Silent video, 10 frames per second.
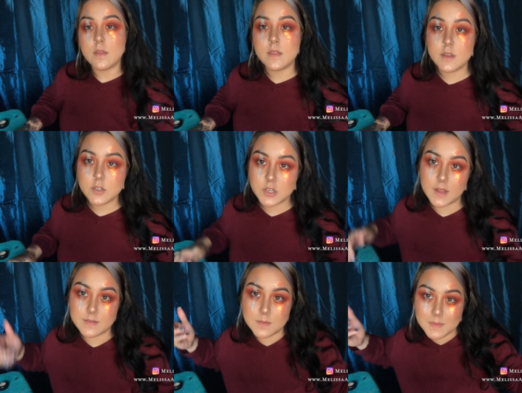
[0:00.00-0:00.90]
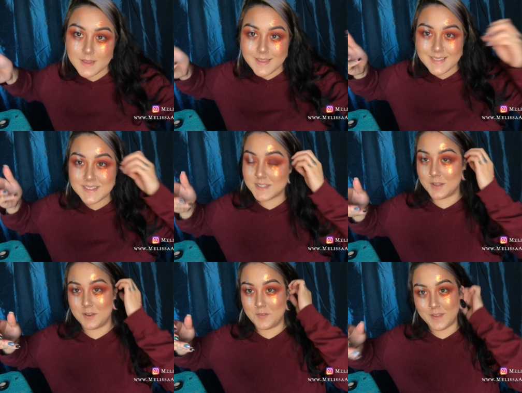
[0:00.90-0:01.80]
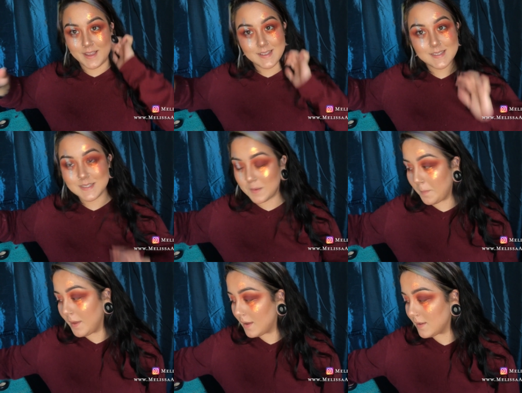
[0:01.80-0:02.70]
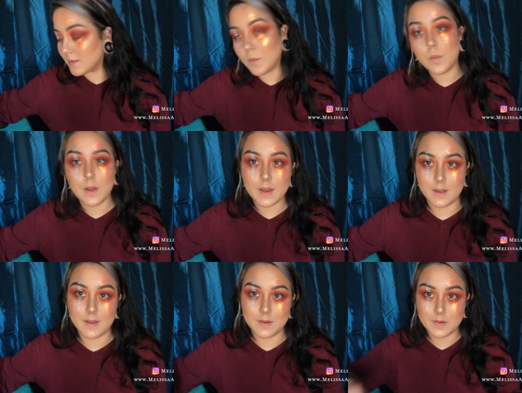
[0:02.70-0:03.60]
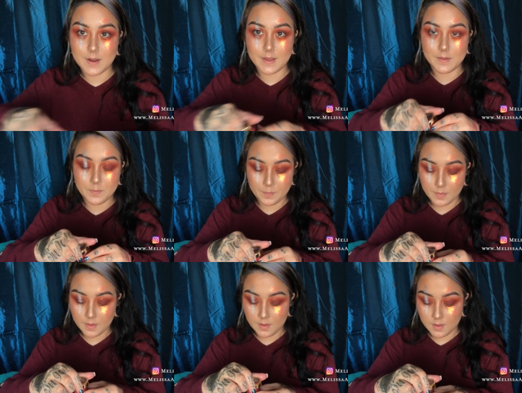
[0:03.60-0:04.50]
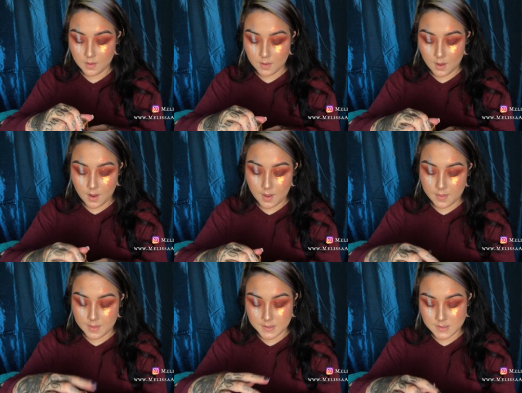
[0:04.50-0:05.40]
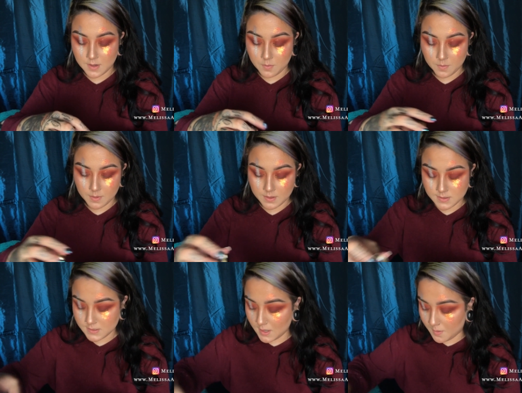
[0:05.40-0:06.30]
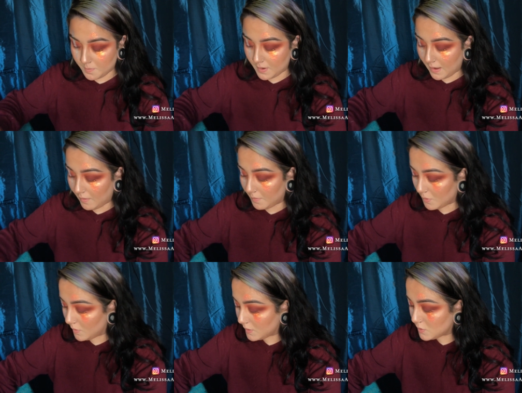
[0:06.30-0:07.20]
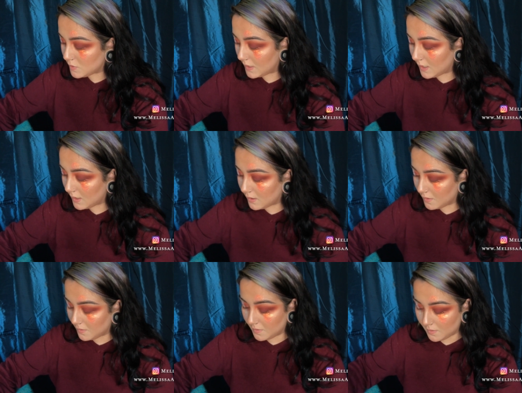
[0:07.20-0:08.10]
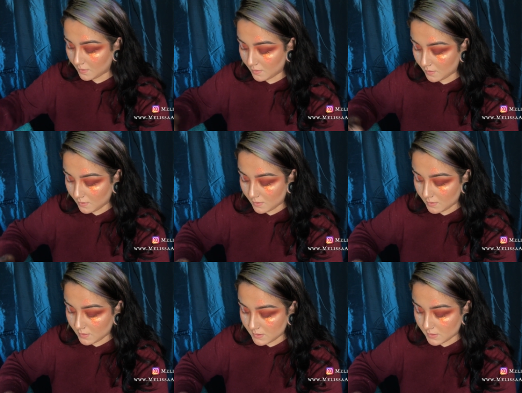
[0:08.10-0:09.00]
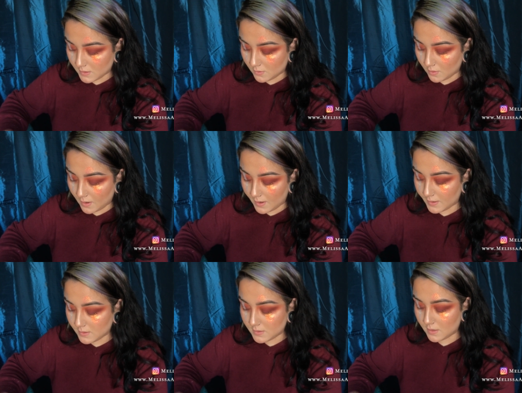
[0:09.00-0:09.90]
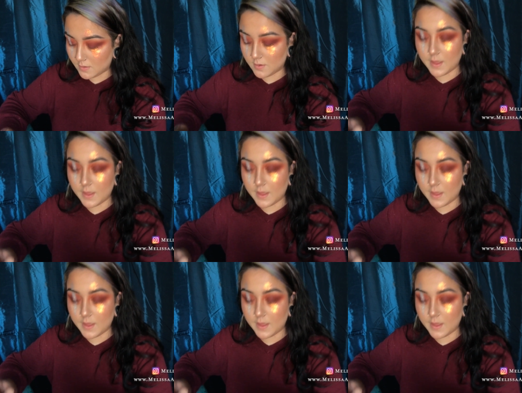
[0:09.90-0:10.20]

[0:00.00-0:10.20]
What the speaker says: Then you should have something like this on your face, because why not, right? And that's not where we're gonna stop. Now I'm going to take these little guys, and they're